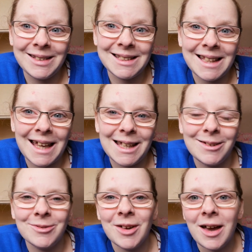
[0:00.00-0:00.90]
good
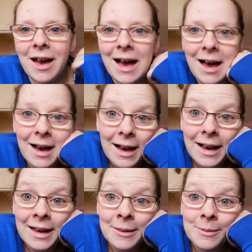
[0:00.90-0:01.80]
save.
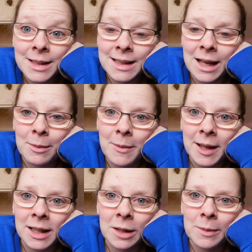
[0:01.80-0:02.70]
Um, so yeah, I'll be
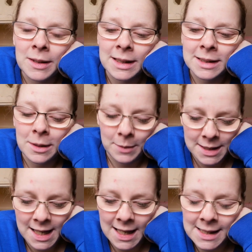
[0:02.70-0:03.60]
picking it up in the next couple
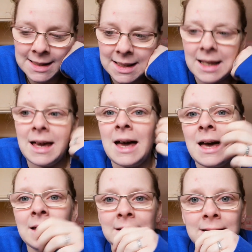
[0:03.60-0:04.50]
of days
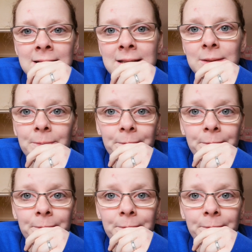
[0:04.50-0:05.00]
and